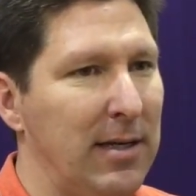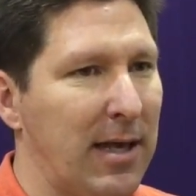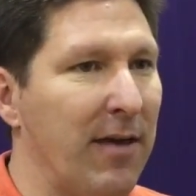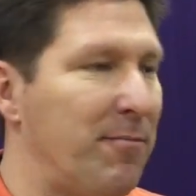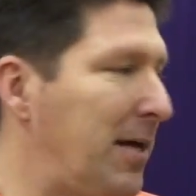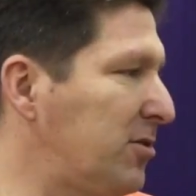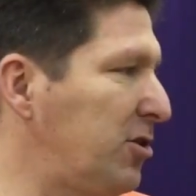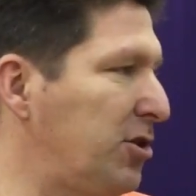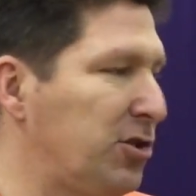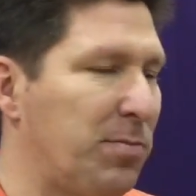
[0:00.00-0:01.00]
give
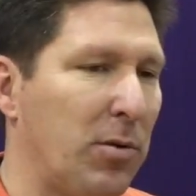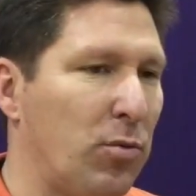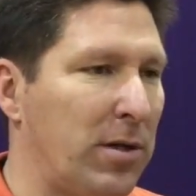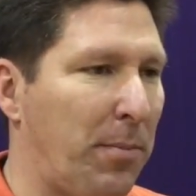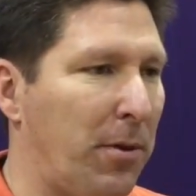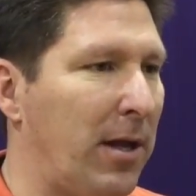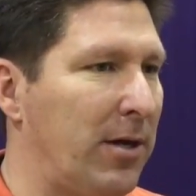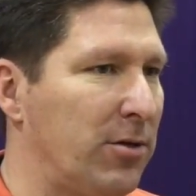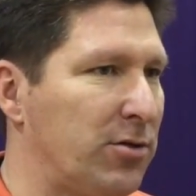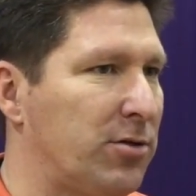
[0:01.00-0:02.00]
messages, but when the
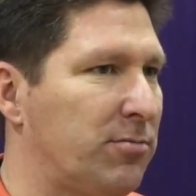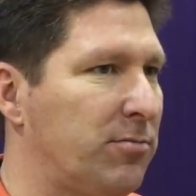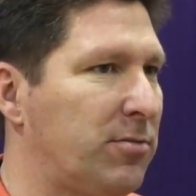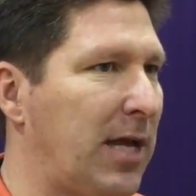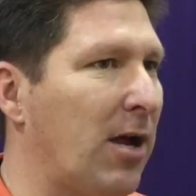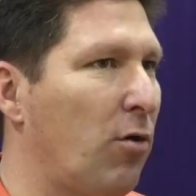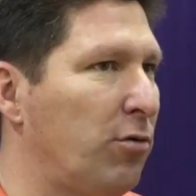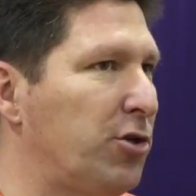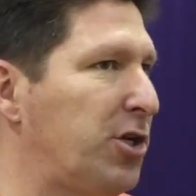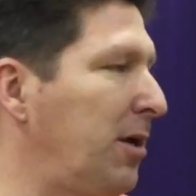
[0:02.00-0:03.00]
players take
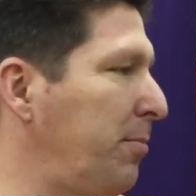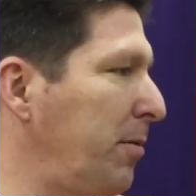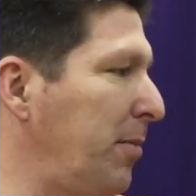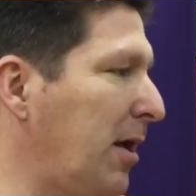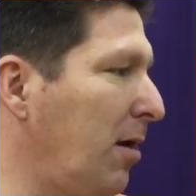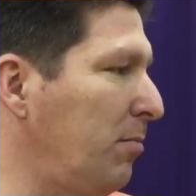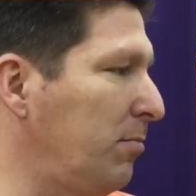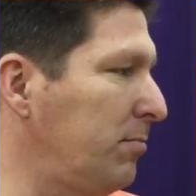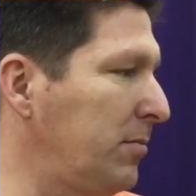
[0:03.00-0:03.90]
ownership and become